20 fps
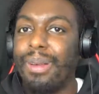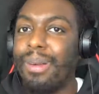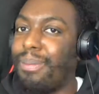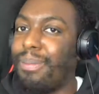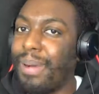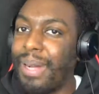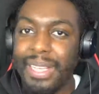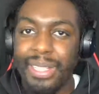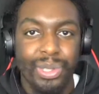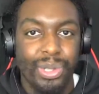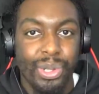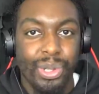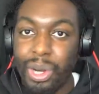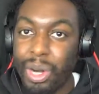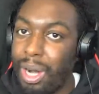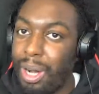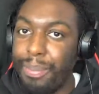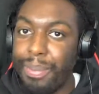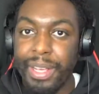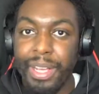but it's got
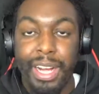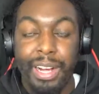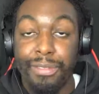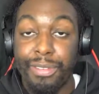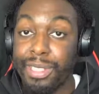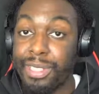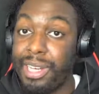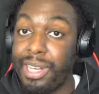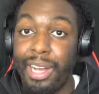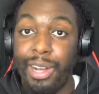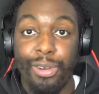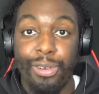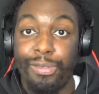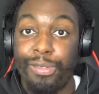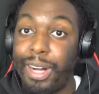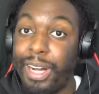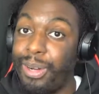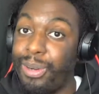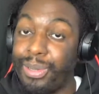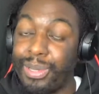to be either a title
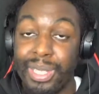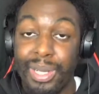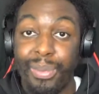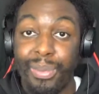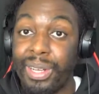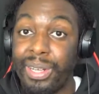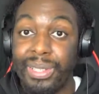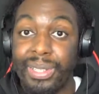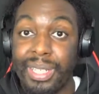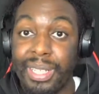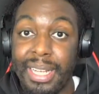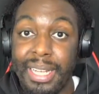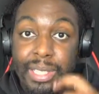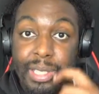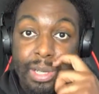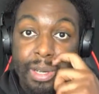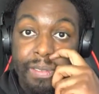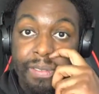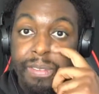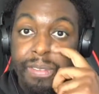fight or someone else in that
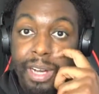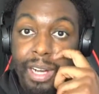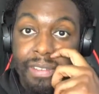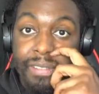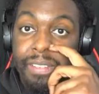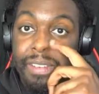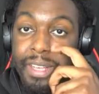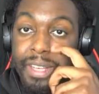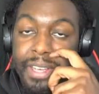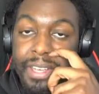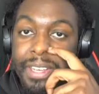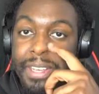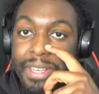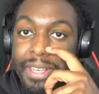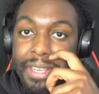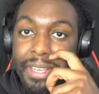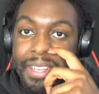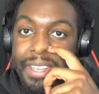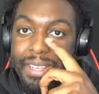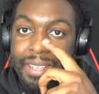top 5.
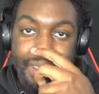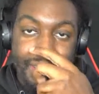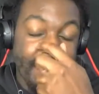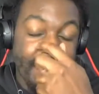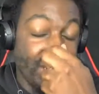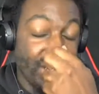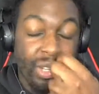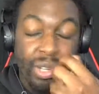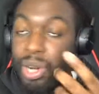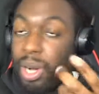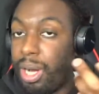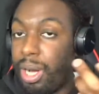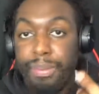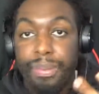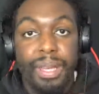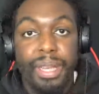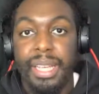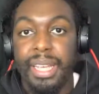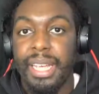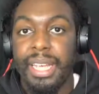It's got to
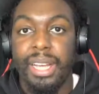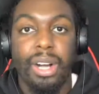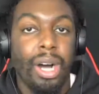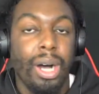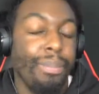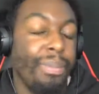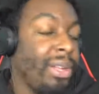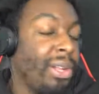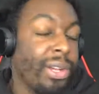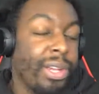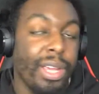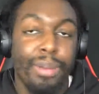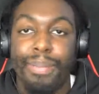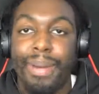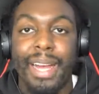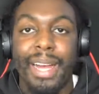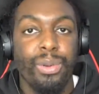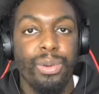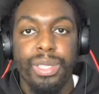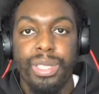be. You can't be looking
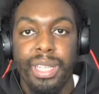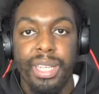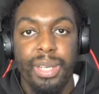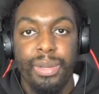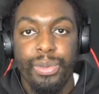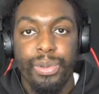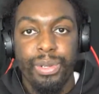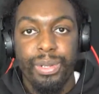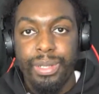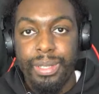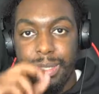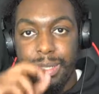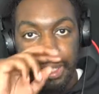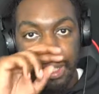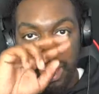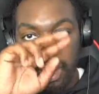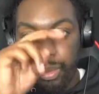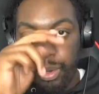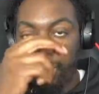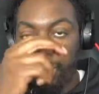backwards anymore.
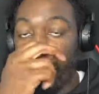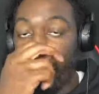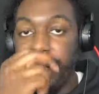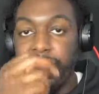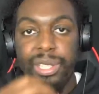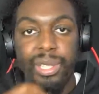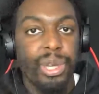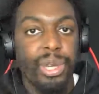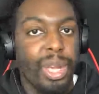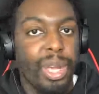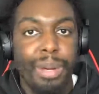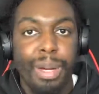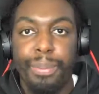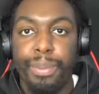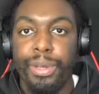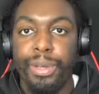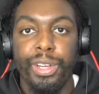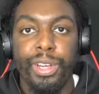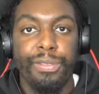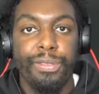No one really took him up
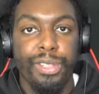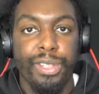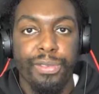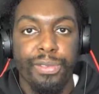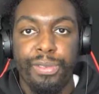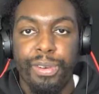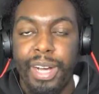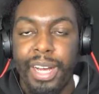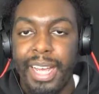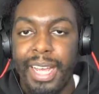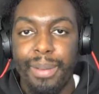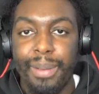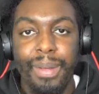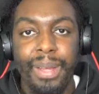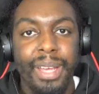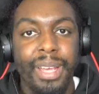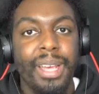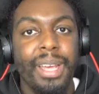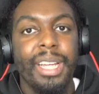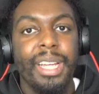on the offer to fight him.
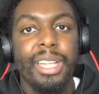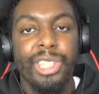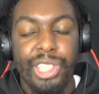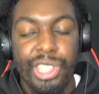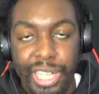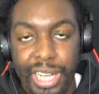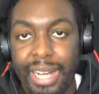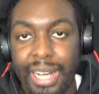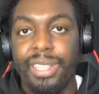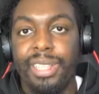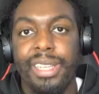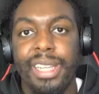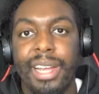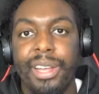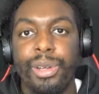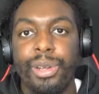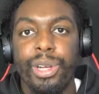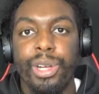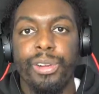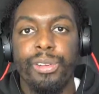Shout out to Dan
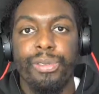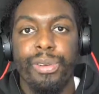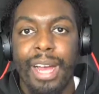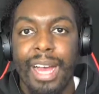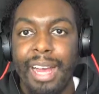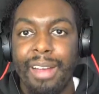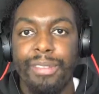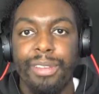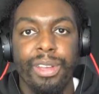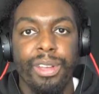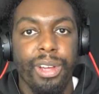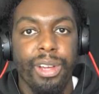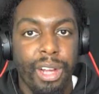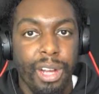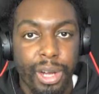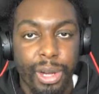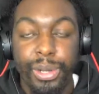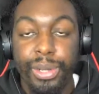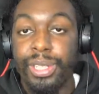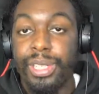Hooker for having the
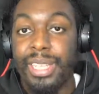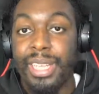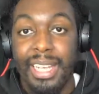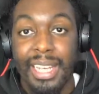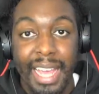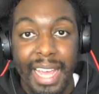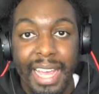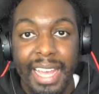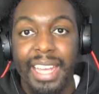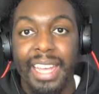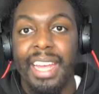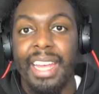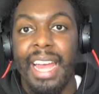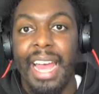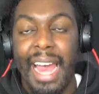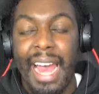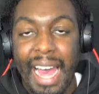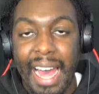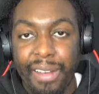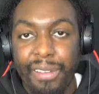cojones to get in there
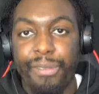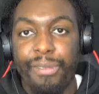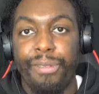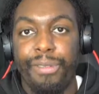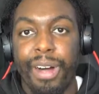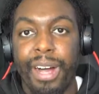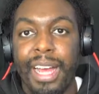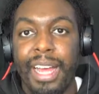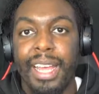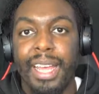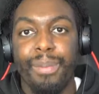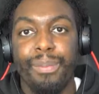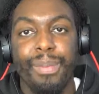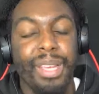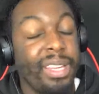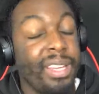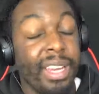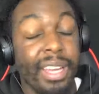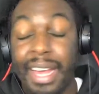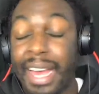and fight him. He
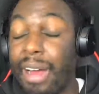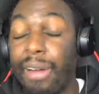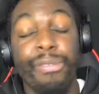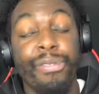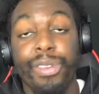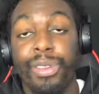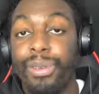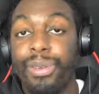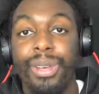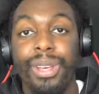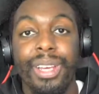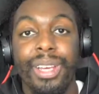didn't have to.